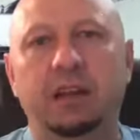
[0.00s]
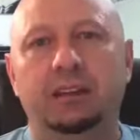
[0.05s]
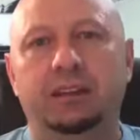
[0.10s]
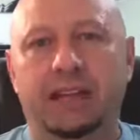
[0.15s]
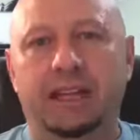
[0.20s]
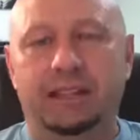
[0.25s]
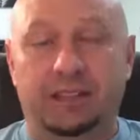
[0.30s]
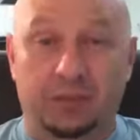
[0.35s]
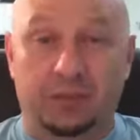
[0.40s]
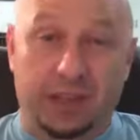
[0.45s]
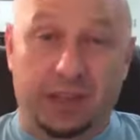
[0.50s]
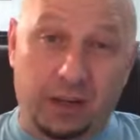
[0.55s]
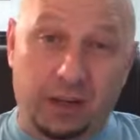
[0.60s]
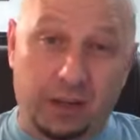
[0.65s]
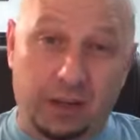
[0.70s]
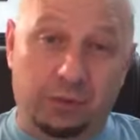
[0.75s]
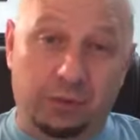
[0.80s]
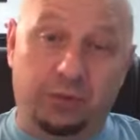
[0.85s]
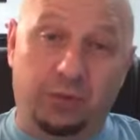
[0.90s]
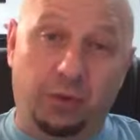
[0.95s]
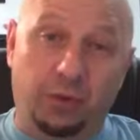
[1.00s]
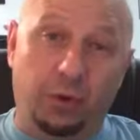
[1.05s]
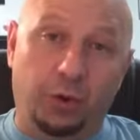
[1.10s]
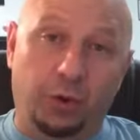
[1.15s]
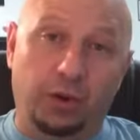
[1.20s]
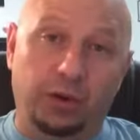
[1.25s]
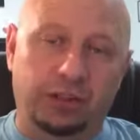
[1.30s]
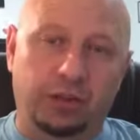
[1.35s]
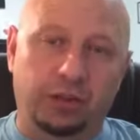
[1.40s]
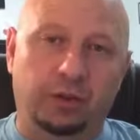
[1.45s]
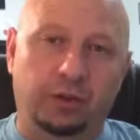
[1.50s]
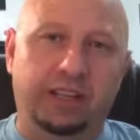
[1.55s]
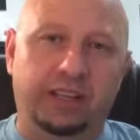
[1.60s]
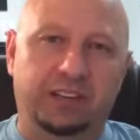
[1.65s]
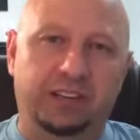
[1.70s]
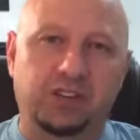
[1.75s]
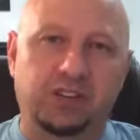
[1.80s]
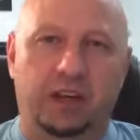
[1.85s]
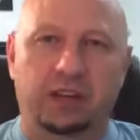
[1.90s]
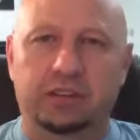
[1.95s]
that they're there for, you know,
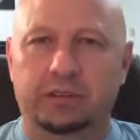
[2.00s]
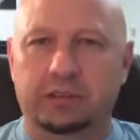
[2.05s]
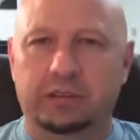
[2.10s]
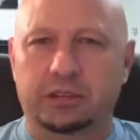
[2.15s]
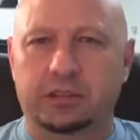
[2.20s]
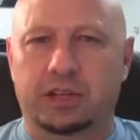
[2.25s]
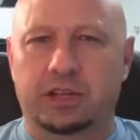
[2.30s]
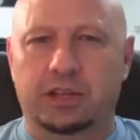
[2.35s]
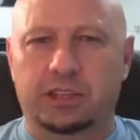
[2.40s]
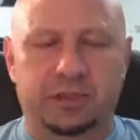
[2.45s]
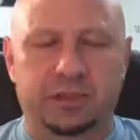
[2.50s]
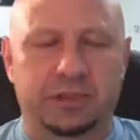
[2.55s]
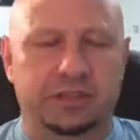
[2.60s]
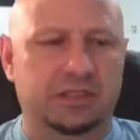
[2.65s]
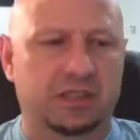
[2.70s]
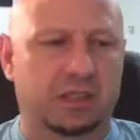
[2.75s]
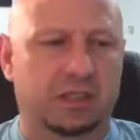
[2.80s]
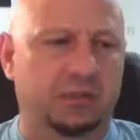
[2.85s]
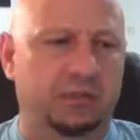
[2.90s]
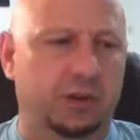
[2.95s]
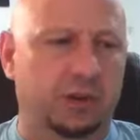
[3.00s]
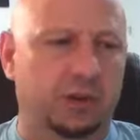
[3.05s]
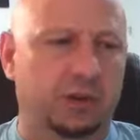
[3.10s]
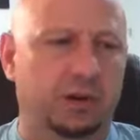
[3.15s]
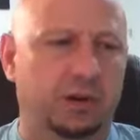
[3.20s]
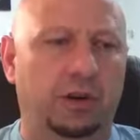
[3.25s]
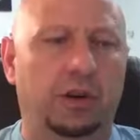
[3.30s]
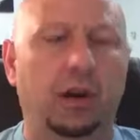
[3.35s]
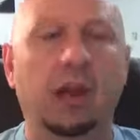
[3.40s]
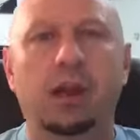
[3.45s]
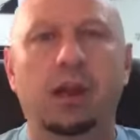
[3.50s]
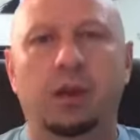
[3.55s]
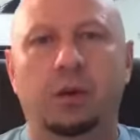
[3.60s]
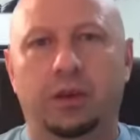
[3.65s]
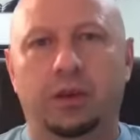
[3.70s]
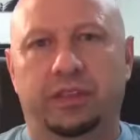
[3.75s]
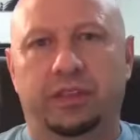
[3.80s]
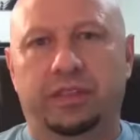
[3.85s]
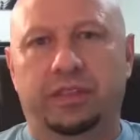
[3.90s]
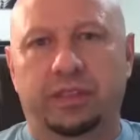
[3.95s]
each other and her husband's there for her
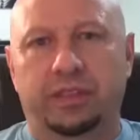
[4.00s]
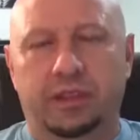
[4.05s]
with,